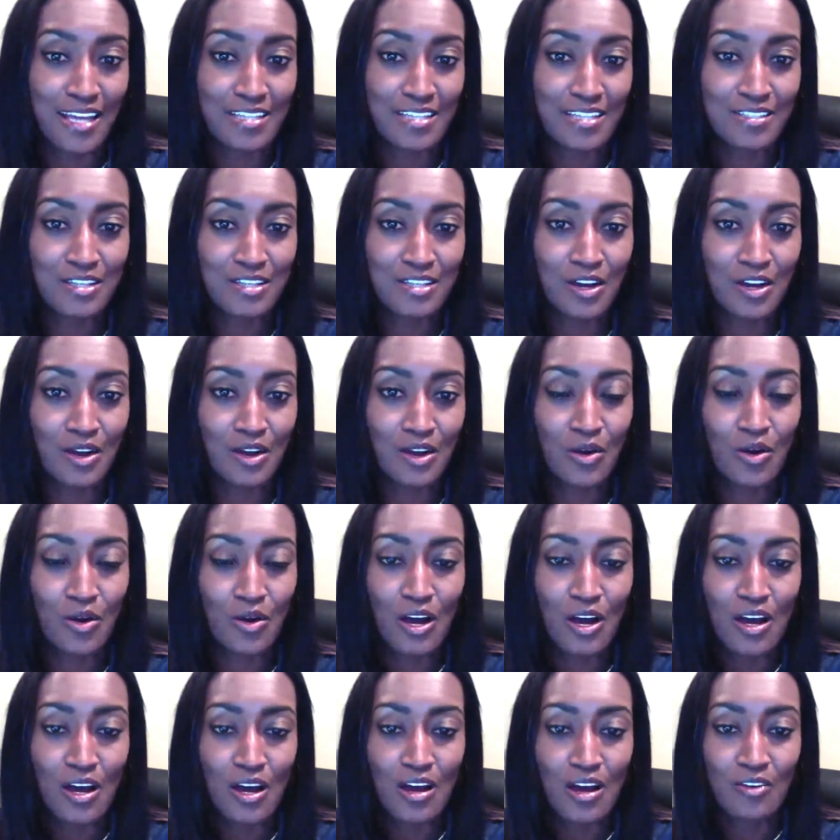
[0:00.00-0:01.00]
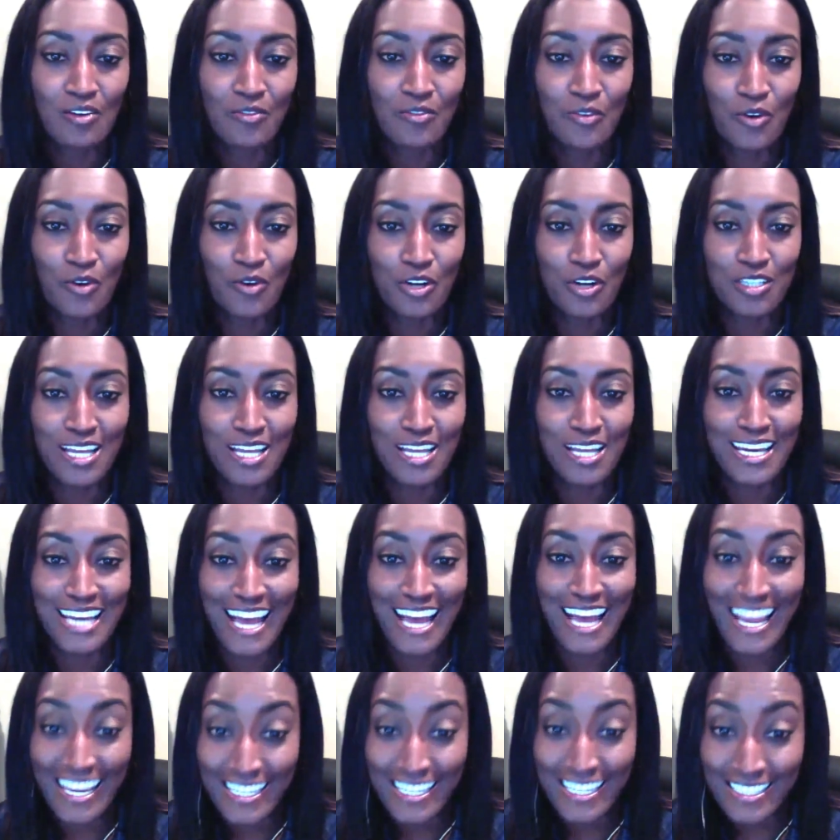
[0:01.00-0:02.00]
So for
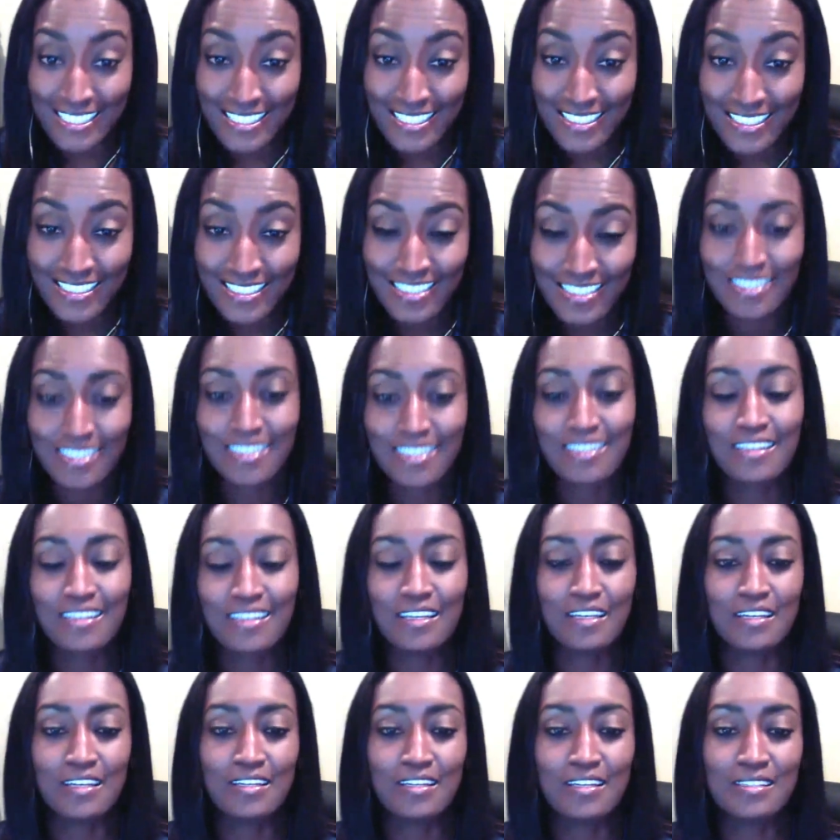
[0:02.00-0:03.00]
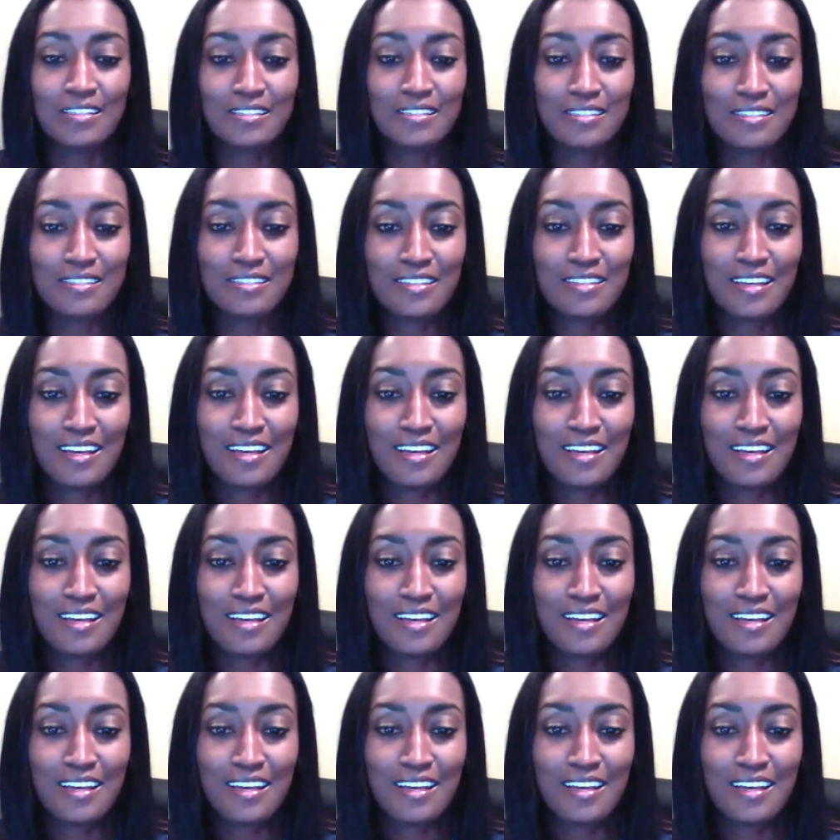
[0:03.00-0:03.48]
tonight, it is